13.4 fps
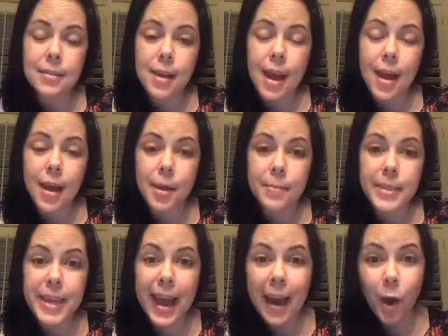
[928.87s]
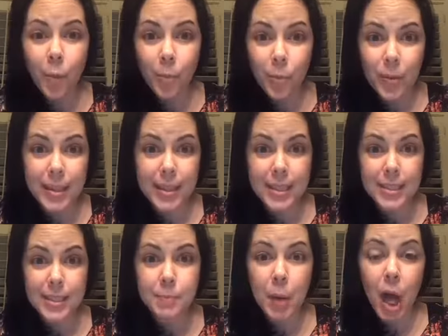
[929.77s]
to help with
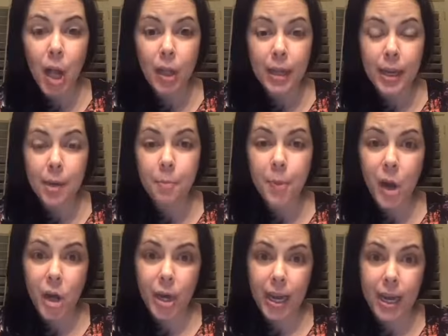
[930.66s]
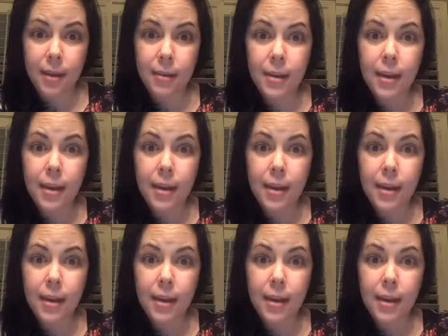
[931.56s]
this pollen party.